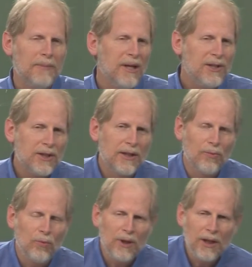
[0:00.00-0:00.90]
I mentioned
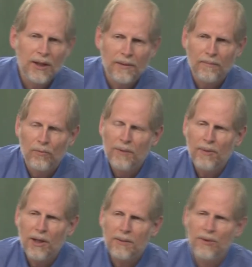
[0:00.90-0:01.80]
that one of the
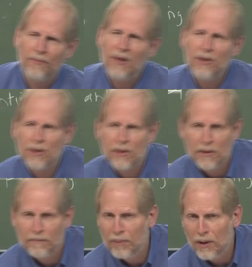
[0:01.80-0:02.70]
remarkable
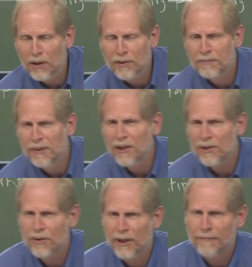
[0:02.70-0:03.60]
features of Paul's
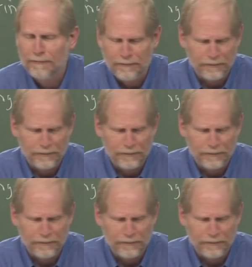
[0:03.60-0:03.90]
ministry